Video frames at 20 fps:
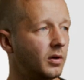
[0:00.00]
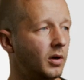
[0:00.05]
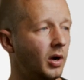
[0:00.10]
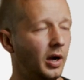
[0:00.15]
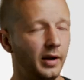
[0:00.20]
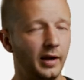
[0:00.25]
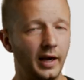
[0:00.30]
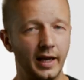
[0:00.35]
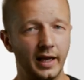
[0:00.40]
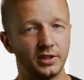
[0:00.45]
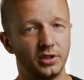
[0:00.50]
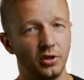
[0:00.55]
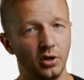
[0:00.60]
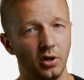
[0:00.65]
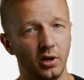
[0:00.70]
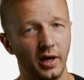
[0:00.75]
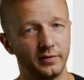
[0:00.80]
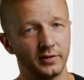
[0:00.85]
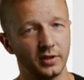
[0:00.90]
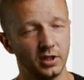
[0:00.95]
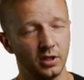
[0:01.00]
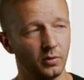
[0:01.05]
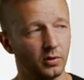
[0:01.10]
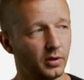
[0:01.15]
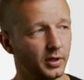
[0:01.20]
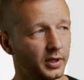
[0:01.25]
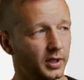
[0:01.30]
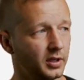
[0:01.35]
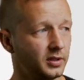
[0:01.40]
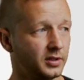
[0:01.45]
Uh, I guess you don't have to double
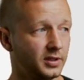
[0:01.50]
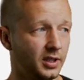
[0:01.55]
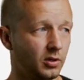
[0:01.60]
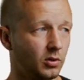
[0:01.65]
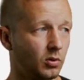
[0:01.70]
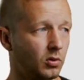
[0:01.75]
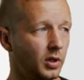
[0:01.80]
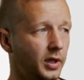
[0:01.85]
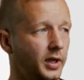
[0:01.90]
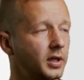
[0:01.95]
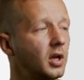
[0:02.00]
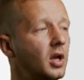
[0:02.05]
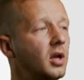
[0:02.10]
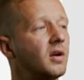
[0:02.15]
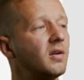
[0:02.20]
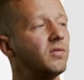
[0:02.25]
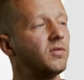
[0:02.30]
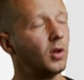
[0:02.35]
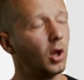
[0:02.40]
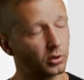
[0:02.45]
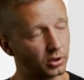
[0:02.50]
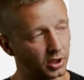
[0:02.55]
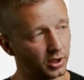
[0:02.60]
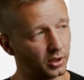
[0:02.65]
click it, single click, flow